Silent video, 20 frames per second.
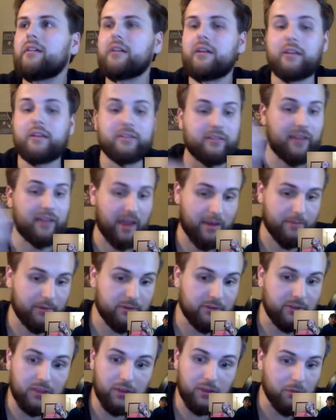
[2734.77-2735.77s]

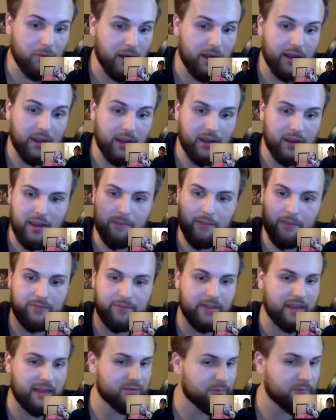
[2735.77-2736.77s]
Establish the running game if
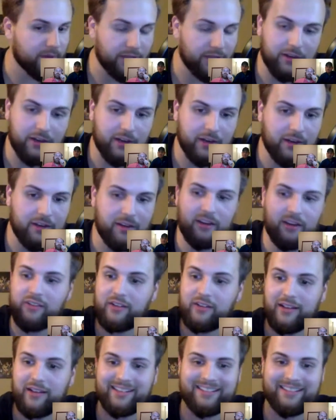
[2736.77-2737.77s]
that's what you're going to
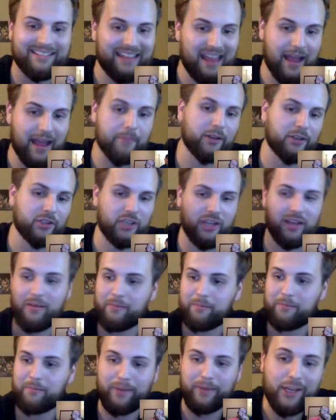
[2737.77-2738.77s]
do. Establish
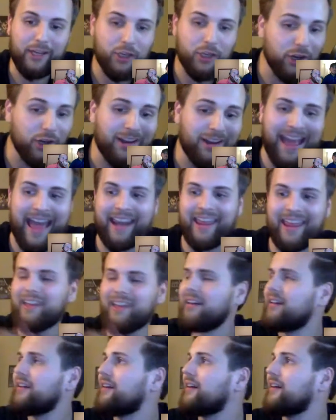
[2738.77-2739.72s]
it. Be good at it.